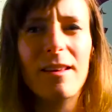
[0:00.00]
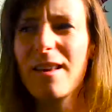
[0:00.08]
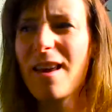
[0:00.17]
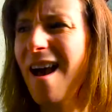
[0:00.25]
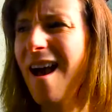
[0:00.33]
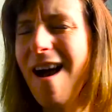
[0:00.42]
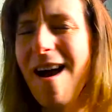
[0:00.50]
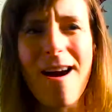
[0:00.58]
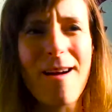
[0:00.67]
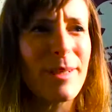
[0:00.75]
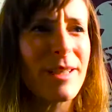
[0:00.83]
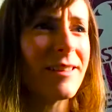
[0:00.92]
Yeah,
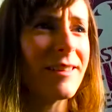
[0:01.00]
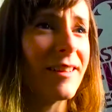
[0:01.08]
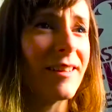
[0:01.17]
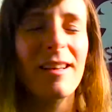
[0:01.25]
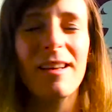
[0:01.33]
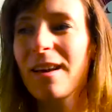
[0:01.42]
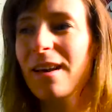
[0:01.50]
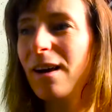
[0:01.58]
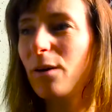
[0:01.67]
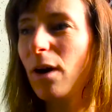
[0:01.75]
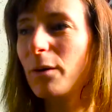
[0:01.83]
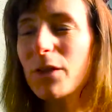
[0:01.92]
I mean,
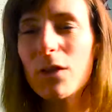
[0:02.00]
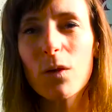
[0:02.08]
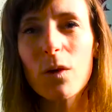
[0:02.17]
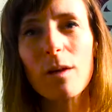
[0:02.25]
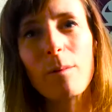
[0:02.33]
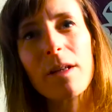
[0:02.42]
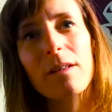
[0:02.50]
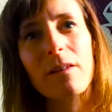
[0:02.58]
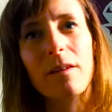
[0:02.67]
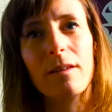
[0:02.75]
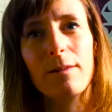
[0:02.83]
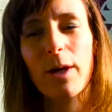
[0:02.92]
I was just talking about this
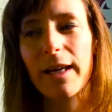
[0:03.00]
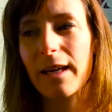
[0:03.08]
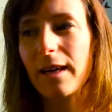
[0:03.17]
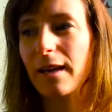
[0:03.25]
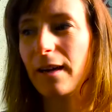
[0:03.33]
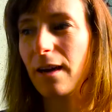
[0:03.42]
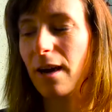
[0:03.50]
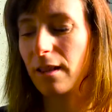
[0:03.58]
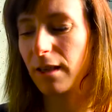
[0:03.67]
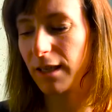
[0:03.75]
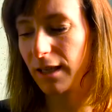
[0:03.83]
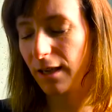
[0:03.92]
on the way here.
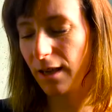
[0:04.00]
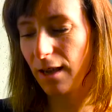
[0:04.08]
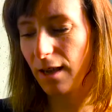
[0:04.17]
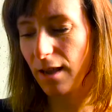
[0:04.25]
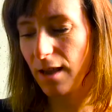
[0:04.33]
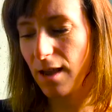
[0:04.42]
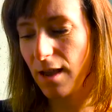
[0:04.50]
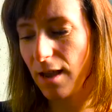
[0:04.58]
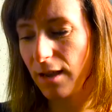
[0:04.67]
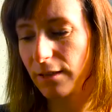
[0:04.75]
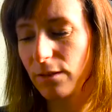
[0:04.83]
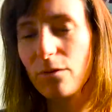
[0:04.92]
Like,
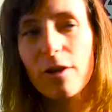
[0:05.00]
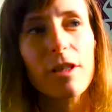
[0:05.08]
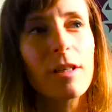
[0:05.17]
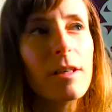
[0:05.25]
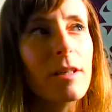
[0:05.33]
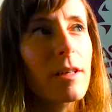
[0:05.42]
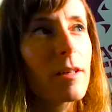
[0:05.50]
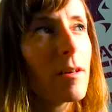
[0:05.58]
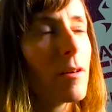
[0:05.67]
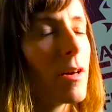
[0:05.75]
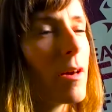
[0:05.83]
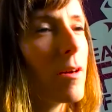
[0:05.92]
it's really.
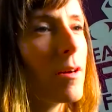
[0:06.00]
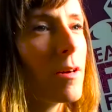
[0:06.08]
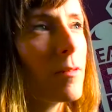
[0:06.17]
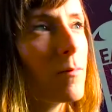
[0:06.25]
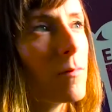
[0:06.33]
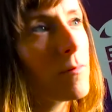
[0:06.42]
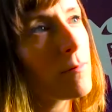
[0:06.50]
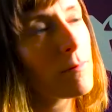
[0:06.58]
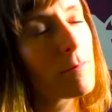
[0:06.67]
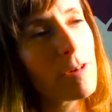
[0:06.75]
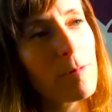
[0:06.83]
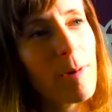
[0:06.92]

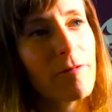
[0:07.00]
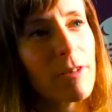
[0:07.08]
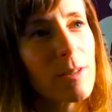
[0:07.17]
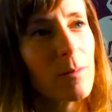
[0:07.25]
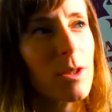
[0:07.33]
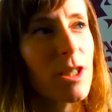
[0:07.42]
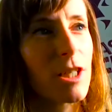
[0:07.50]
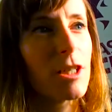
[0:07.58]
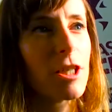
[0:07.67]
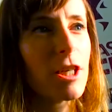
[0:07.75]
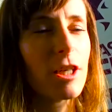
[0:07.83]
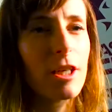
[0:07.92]
One of my friends was
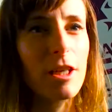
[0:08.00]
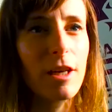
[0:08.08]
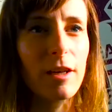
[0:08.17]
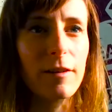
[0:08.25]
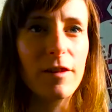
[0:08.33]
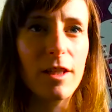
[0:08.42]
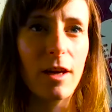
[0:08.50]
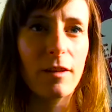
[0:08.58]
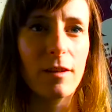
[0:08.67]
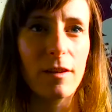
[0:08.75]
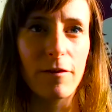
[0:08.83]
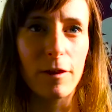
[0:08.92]
teaching at the
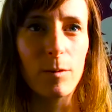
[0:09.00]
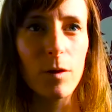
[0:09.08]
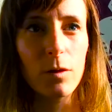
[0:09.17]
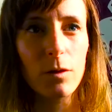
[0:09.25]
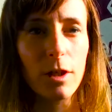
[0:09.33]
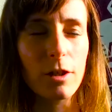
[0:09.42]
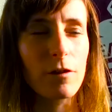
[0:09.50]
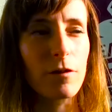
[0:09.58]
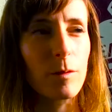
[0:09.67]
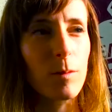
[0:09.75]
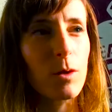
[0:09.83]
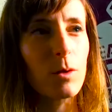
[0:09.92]
NFTS at the film school, National
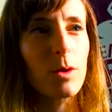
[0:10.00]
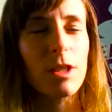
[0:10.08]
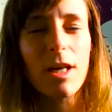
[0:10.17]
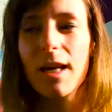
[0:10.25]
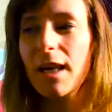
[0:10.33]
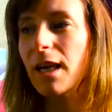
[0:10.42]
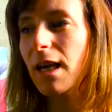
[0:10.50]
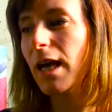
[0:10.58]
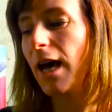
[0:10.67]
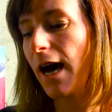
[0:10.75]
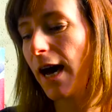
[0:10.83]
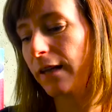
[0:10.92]
Film School, today,
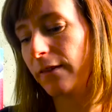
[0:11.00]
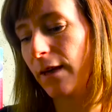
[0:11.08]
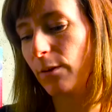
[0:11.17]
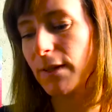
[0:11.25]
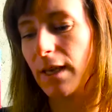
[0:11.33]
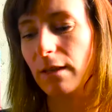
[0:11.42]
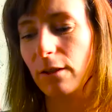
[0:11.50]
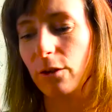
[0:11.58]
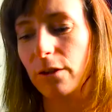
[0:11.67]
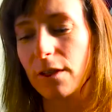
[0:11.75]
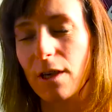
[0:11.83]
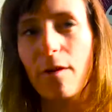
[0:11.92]
and they were saying that on
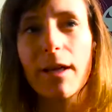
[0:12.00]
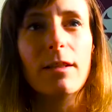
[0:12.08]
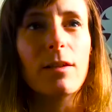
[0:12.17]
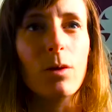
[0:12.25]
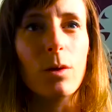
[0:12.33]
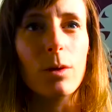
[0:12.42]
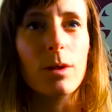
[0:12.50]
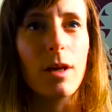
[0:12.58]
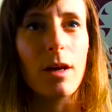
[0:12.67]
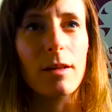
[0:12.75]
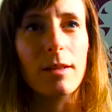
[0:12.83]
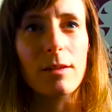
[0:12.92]
the director's course
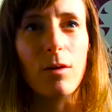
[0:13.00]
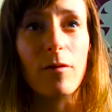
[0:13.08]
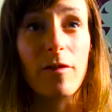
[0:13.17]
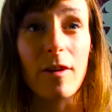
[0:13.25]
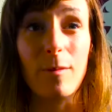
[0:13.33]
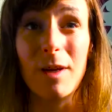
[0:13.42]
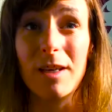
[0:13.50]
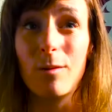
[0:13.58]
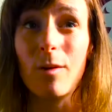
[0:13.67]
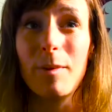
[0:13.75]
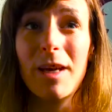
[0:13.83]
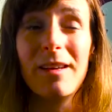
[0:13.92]
there's not very many
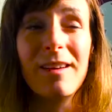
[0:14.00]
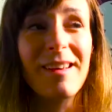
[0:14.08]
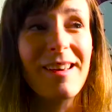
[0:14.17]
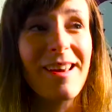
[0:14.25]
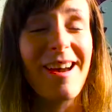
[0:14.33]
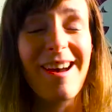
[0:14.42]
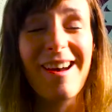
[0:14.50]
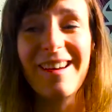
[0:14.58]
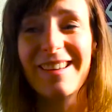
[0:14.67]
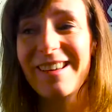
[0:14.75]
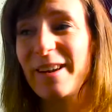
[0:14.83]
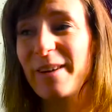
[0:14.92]
women.
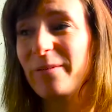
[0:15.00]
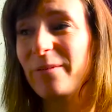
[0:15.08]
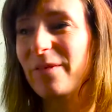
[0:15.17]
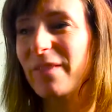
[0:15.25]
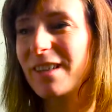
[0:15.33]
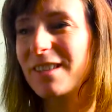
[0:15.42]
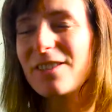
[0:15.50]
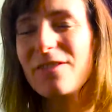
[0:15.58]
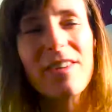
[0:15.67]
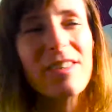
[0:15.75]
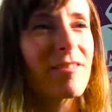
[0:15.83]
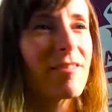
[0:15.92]
And I just
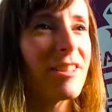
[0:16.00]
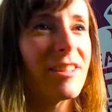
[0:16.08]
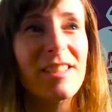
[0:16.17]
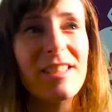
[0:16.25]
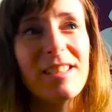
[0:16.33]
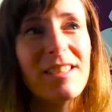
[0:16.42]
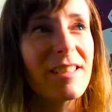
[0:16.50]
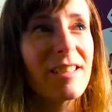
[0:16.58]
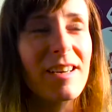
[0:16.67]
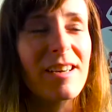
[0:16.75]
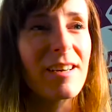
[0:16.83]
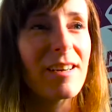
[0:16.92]
find it really
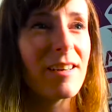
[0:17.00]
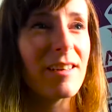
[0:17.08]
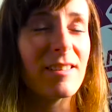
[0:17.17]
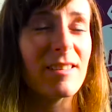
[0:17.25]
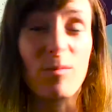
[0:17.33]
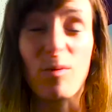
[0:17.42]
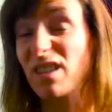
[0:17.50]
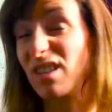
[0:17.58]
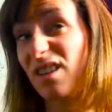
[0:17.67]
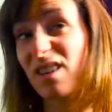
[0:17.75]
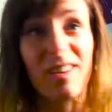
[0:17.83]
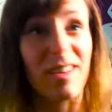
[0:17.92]

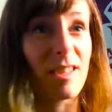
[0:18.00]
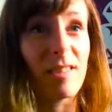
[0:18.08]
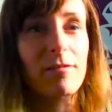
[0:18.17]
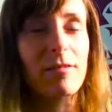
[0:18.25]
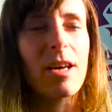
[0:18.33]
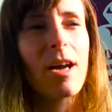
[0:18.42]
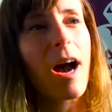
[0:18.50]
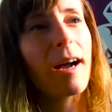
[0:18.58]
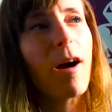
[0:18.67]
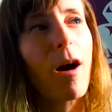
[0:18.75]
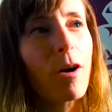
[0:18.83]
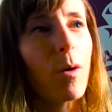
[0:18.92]
depressing. I
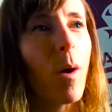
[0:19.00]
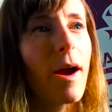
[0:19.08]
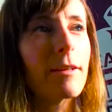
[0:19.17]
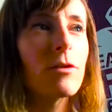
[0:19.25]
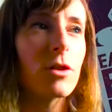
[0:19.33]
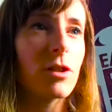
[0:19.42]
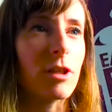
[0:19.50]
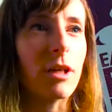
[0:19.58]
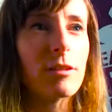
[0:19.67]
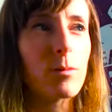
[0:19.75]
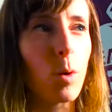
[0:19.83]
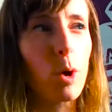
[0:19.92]
can't quite
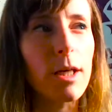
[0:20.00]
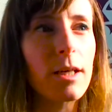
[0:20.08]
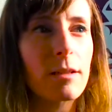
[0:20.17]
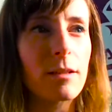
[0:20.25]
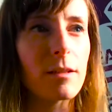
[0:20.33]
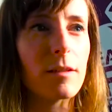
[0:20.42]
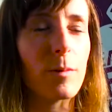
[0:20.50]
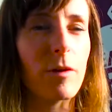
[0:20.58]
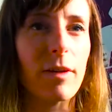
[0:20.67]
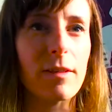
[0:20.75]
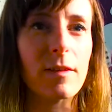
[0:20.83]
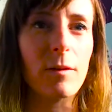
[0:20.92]
understand what it is that's
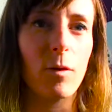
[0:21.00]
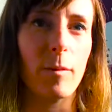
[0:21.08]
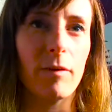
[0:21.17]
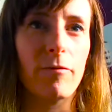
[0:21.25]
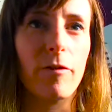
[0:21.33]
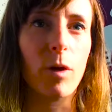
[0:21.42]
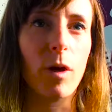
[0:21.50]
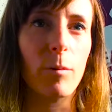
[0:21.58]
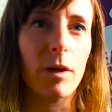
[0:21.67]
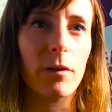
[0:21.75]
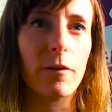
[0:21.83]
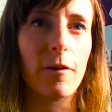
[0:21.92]
preventing women
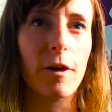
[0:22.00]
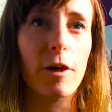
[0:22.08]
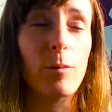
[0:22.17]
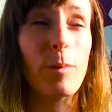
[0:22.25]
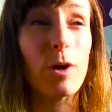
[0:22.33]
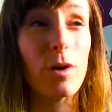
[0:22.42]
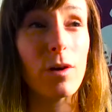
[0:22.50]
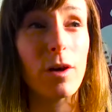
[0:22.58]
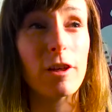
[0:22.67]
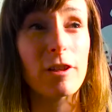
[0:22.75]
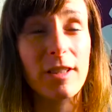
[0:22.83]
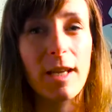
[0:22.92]
coming through. But
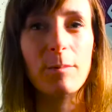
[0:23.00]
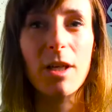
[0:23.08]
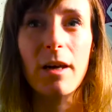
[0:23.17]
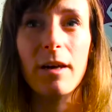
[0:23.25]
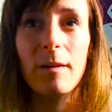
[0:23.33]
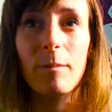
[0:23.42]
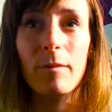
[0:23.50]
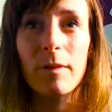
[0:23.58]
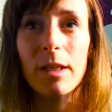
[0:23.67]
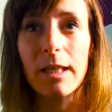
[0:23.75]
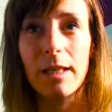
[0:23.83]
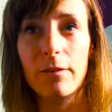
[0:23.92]
at the same time,
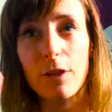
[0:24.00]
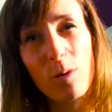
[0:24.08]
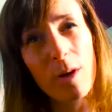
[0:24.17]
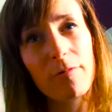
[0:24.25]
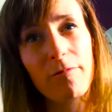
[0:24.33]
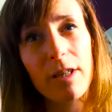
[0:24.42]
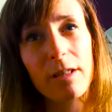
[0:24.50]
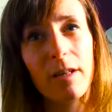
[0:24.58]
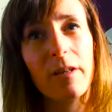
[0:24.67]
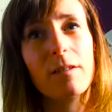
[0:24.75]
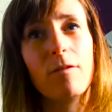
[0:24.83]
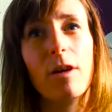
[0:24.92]
even though I'd written
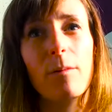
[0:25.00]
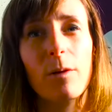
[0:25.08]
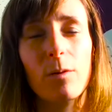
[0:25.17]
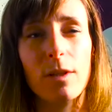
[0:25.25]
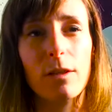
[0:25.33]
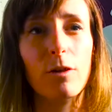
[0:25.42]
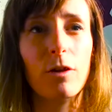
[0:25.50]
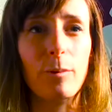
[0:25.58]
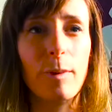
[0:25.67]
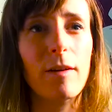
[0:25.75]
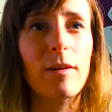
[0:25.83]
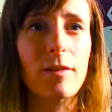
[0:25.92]
this script, there was a long
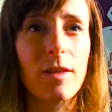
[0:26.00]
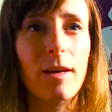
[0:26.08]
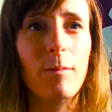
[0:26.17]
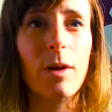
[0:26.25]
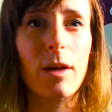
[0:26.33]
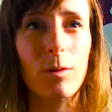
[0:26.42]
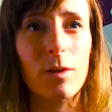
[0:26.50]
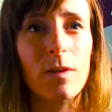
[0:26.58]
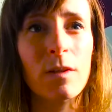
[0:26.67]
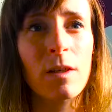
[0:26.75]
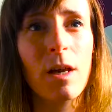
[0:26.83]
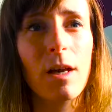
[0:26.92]
period of time when I
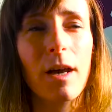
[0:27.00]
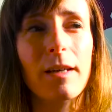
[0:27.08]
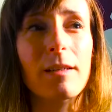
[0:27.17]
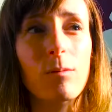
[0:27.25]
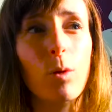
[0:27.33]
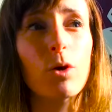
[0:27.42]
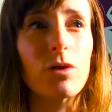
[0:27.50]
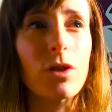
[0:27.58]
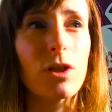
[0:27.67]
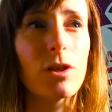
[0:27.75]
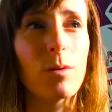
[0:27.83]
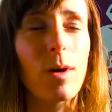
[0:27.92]
didn't want
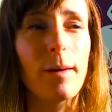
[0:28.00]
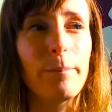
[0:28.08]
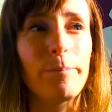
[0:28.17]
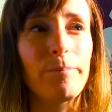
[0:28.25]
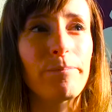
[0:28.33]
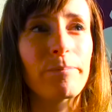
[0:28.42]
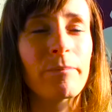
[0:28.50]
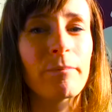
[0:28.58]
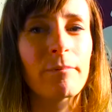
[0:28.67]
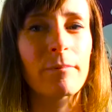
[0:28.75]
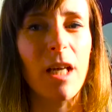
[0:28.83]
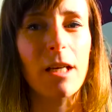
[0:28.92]
to
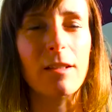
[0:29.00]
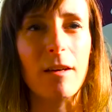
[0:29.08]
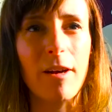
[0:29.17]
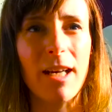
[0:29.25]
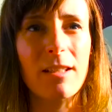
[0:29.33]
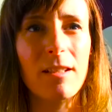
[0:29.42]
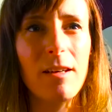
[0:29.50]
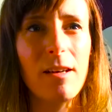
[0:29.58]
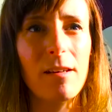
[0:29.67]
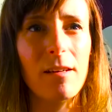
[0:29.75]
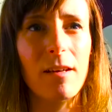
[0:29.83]
direct it.